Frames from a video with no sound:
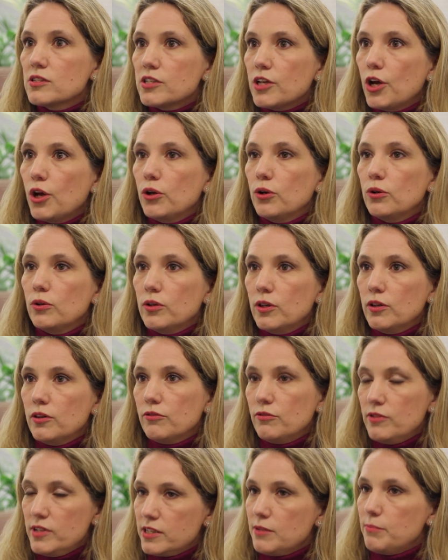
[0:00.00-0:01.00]
So
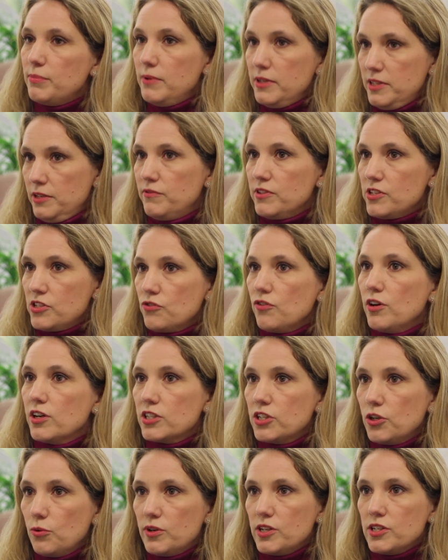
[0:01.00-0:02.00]
there is a bit of a
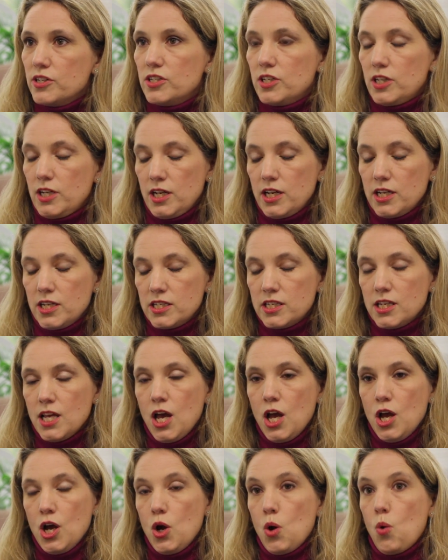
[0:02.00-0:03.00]
structure, which is
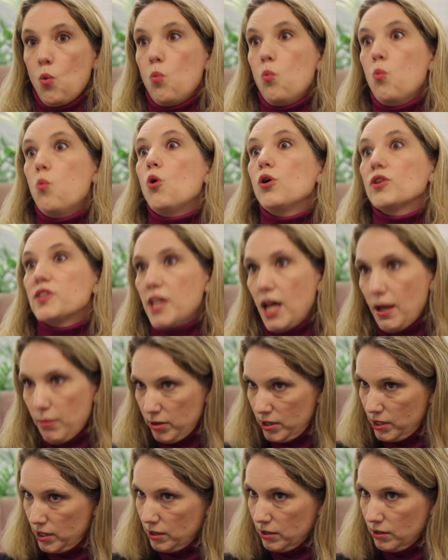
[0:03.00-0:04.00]
what's
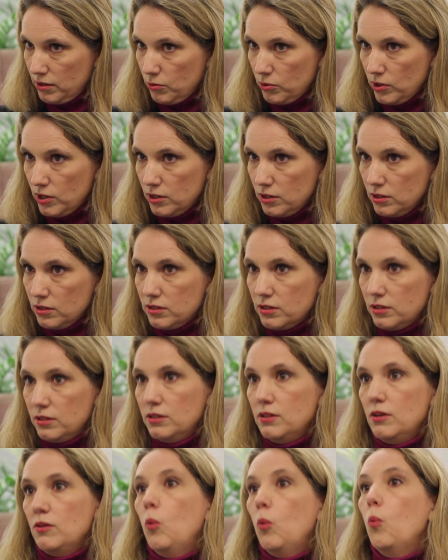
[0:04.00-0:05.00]
happening in the world,
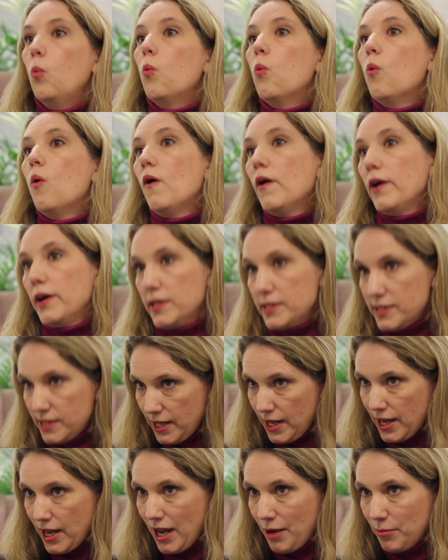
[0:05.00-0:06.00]
why is
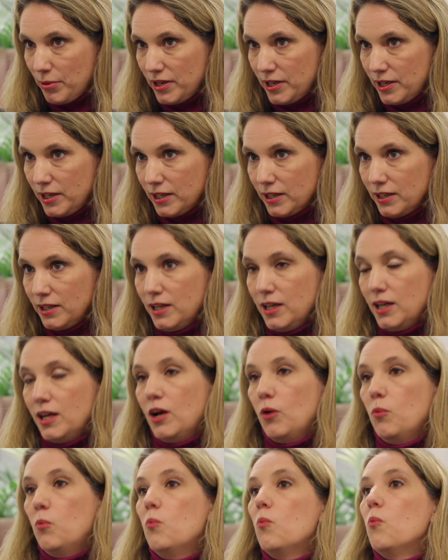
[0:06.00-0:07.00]
that happening,
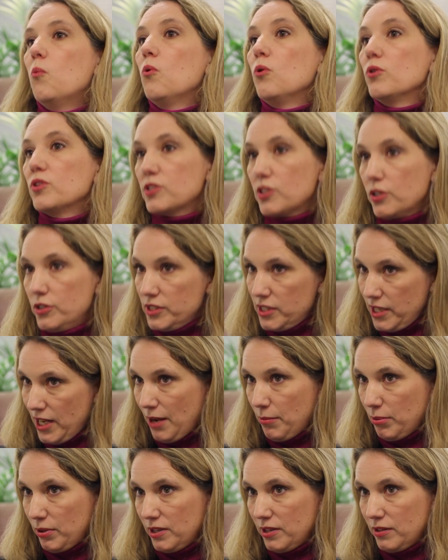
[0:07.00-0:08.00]
what's going to
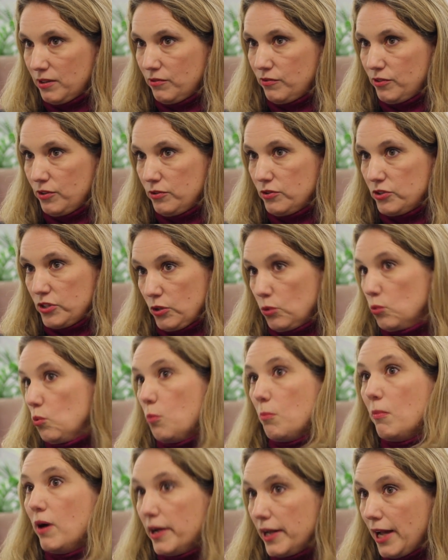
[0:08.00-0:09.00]
happen in the future,
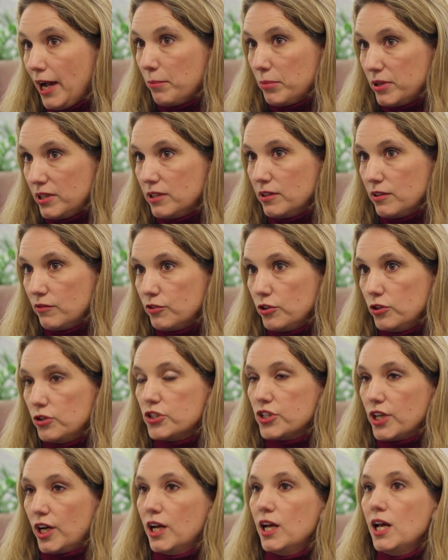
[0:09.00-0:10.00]
what might happen in the
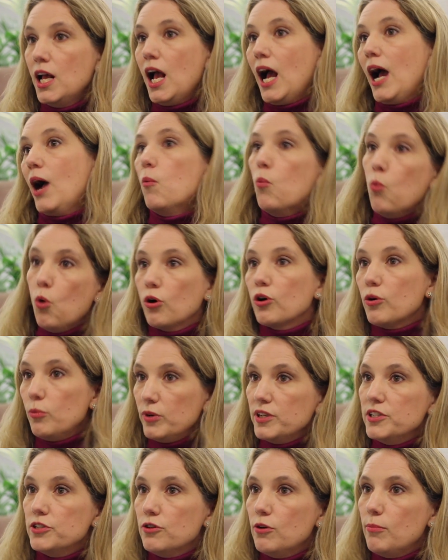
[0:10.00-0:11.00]
future, and what can
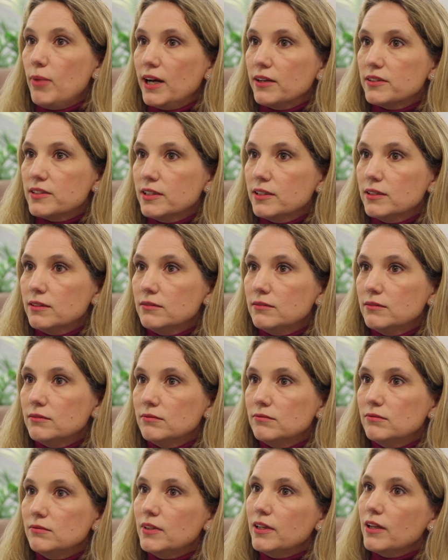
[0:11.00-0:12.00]
we do about it?
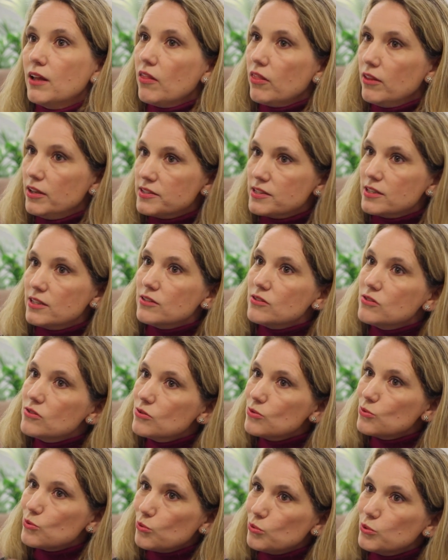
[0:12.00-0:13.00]
There's this
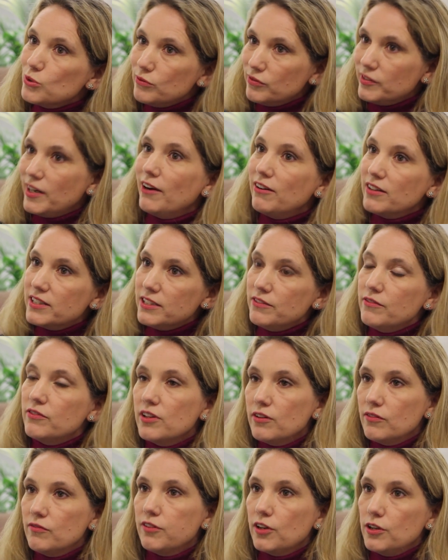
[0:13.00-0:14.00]
sort of narrative
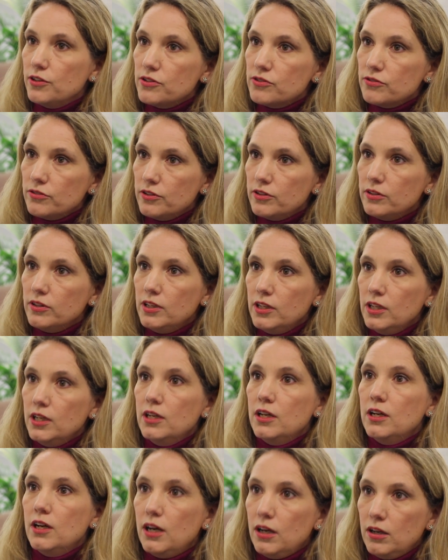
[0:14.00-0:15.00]
that flows through
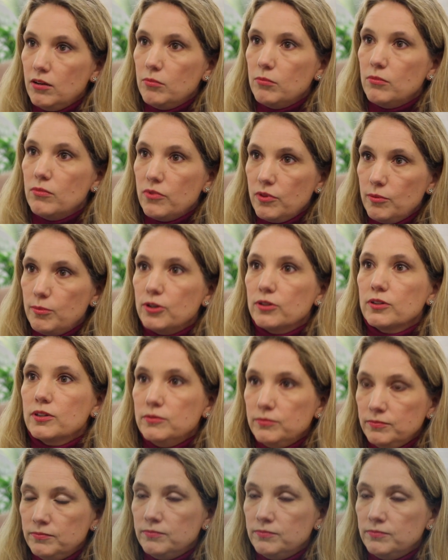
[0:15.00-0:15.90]
the book.